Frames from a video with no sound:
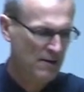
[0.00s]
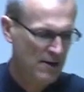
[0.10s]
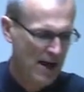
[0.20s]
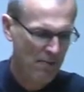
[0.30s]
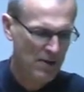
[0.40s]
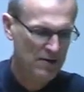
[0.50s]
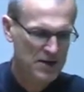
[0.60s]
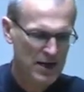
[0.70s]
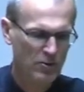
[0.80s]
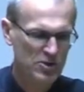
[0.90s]
and then
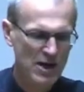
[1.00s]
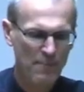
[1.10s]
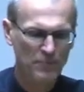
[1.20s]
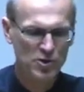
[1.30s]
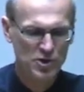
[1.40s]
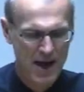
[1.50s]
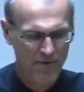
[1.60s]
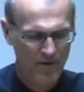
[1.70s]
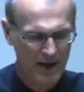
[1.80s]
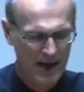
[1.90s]
deal with chapter
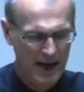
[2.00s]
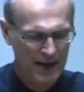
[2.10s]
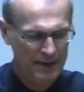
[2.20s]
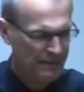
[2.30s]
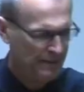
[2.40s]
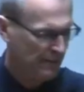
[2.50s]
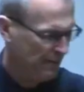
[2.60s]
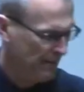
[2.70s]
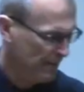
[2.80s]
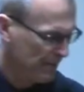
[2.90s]
7. And
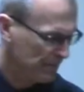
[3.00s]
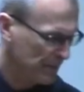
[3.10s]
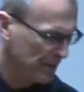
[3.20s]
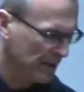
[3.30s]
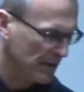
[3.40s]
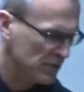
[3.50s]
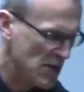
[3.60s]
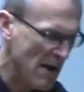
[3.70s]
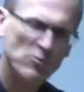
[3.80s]
chapter